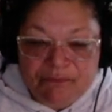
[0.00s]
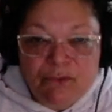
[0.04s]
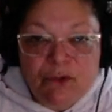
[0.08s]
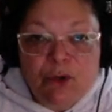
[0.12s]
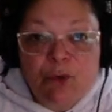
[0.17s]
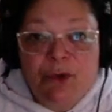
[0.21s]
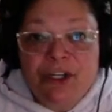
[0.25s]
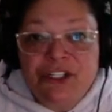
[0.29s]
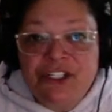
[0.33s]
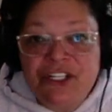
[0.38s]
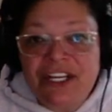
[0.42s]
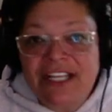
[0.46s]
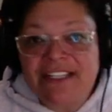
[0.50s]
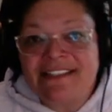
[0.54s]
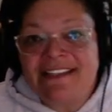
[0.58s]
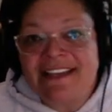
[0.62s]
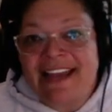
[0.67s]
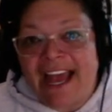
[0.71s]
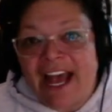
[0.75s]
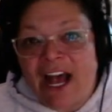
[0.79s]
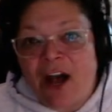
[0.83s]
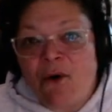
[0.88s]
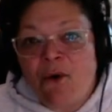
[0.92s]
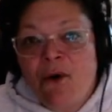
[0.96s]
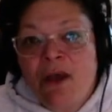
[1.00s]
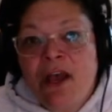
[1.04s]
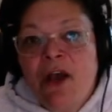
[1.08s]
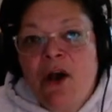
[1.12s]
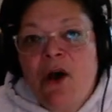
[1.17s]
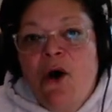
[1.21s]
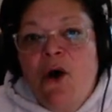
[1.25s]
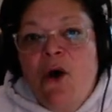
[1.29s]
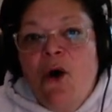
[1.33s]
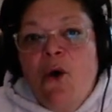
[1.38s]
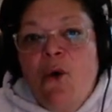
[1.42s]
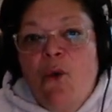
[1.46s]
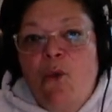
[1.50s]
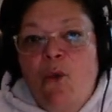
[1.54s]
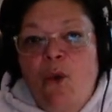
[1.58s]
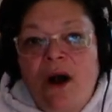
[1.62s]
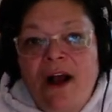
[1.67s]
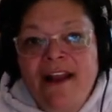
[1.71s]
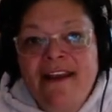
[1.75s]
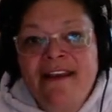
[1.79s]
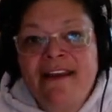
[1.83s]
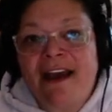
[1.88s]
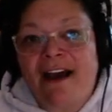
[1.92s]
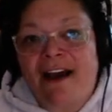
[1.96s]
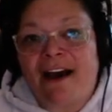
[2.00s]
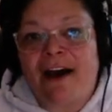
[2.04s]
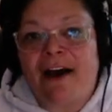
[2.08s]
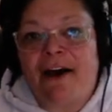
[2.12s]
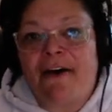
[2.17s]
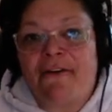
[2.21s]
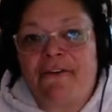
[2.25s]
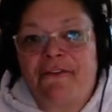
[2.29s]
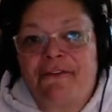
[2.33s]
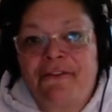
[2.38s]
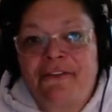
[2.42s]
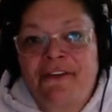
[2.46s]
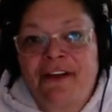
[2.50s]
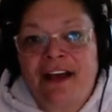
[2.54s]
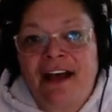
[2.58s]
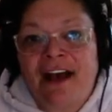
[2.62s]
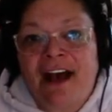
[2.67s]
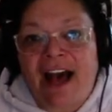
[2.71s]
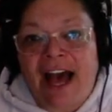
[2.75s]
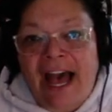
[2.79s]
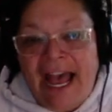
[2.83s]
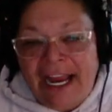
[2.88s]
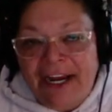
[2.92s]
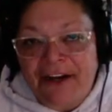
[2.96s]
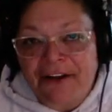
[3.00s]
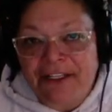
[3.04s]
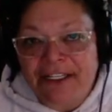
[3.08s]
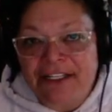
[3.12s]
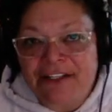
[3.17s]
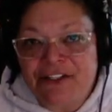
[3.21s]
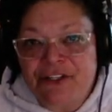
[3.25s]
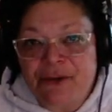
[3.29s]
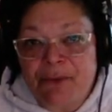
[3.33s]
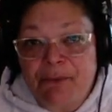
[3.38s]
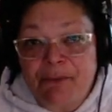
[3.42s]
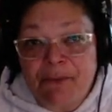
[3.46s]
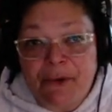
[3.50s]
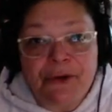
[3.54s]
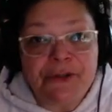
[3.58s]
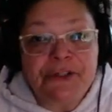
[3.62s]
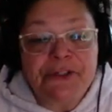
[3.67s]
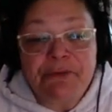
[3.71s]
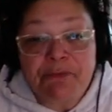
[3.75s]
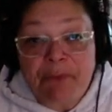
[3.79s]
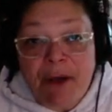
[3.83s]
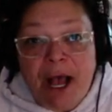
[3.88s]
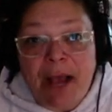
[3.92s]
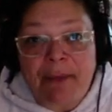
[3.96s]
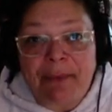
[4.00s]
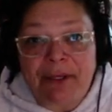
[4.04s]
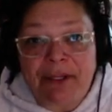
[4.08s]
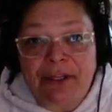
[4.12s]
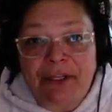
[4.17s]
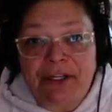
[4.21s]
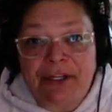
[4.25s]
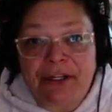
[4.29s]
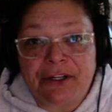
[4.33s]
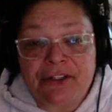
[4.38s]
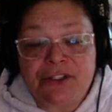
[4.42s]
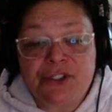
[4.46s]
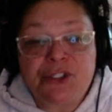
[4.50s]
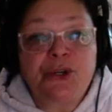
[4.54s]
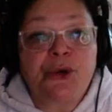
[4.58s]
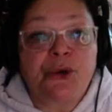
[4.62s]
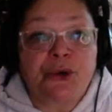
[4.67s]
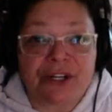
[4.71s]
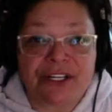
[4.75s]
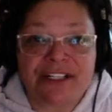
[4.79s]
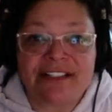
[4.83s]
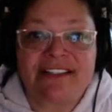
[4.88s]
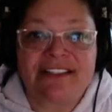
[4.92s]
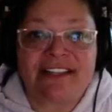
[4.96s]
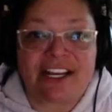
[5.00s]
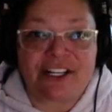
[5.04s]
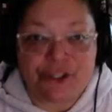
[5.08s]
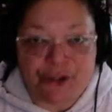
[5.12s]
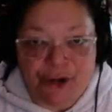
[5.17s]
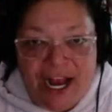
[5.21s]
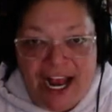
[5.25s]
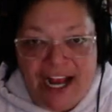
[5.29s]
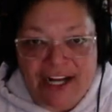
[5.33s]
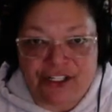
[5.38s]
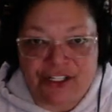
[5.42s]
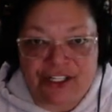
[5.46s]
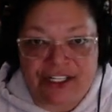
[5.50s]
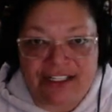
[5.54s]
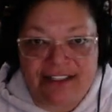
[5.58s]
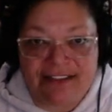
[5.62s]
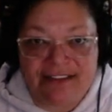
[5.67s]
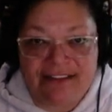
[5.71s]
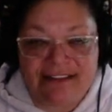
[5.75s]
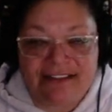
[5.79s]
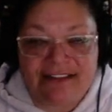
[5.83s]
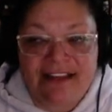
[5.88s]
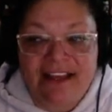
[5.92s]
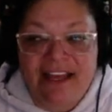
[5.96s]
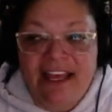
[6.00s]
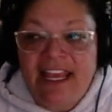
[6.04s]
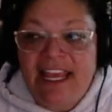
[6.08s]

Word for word: which is now one of Ireland's most popular tourist attractions.